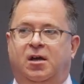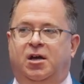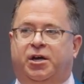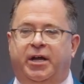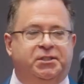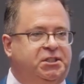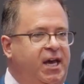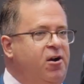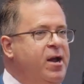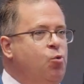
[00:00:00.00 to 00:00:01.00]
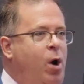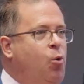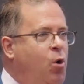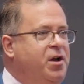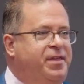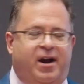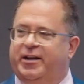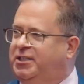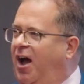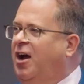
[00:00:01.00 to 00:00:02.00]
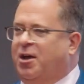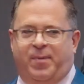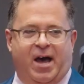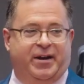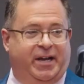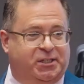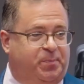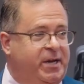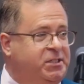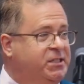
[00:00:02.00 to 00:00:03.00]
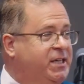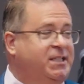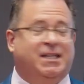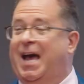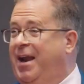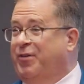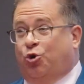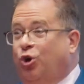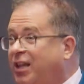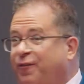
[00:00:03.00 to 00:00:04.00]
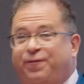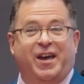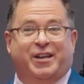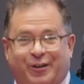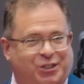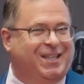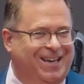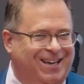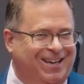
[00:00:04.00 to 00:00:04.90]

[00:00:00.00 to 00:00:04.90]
Considering what we're there to talk about is business, that's kind of a cool little fit, don't you think?